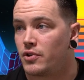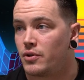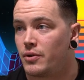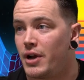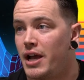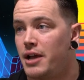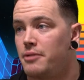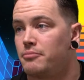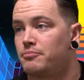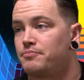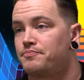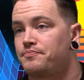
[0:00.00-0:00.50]
All
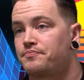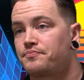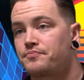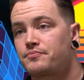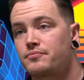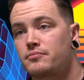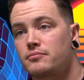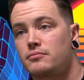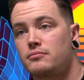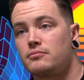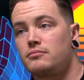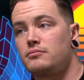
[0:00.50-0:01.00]
right.
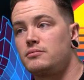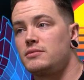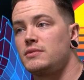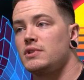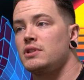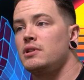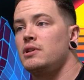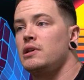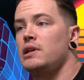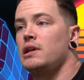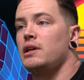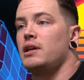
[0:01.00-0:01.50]

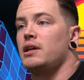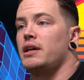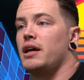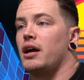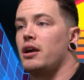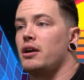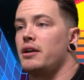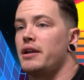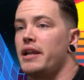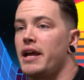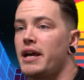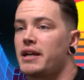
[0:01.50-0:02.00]

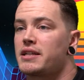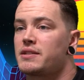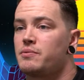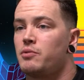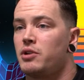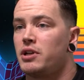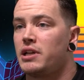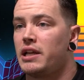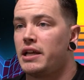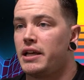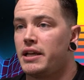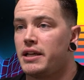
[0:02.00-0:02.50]
Our next
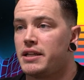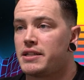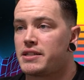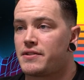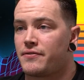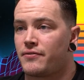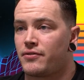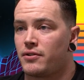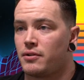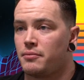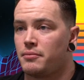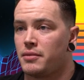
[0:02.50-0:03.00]
one is
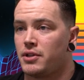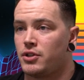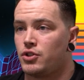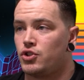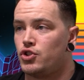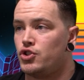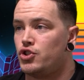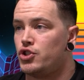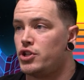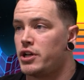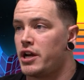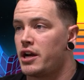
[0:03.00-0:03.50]
from
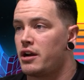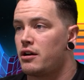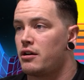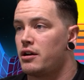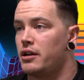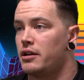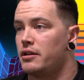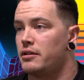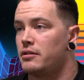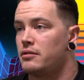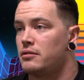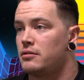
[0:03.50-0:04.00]

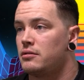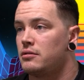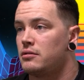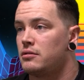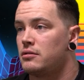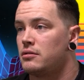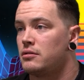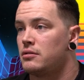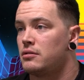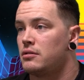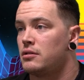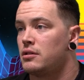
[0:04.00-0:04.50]
Jared.
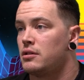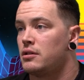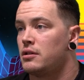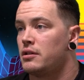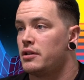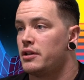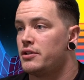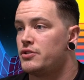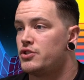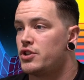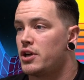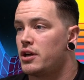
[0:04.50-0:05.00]

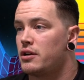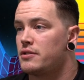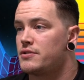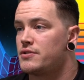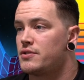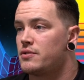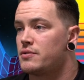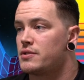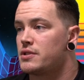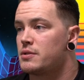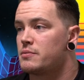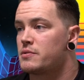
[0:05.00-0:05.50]
And Jared's
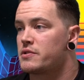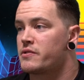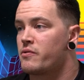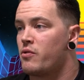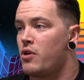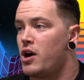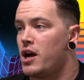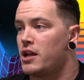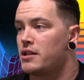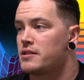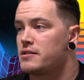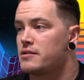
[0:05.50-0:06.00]
doing some
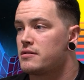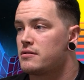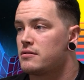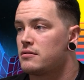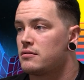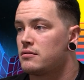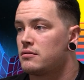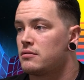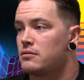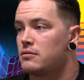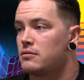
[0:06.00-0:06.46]
squats.